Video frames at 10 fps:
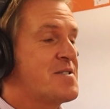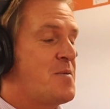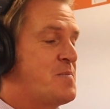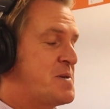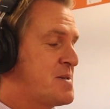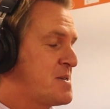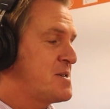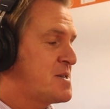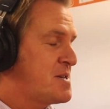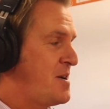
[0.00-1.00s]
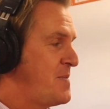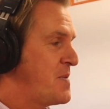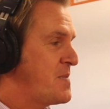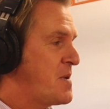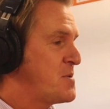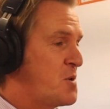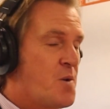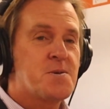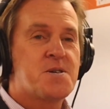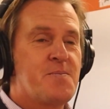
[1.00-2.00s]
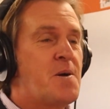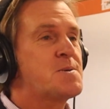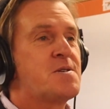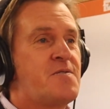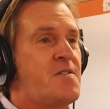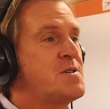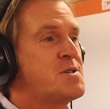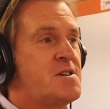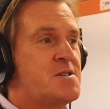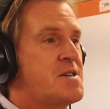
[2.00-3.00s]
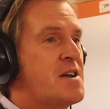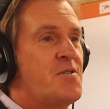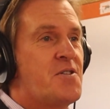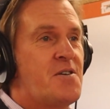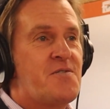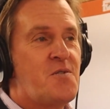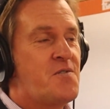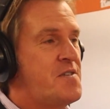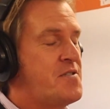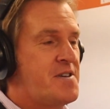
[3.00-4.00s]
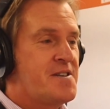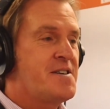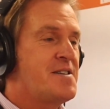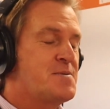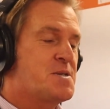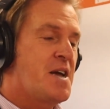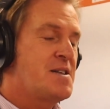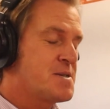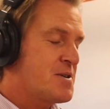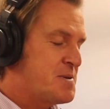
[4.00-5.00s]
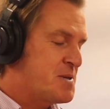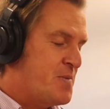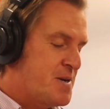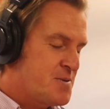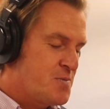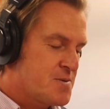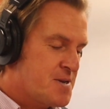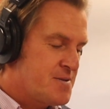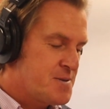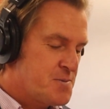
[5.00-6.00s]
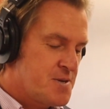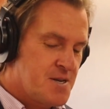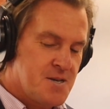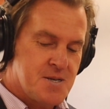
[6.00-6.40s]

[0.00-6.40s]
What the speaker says: I mean, businesses do well to get past their first year, second, third, fourth, fifth year, let alone 10. So it's amazing. Well done. That's really good.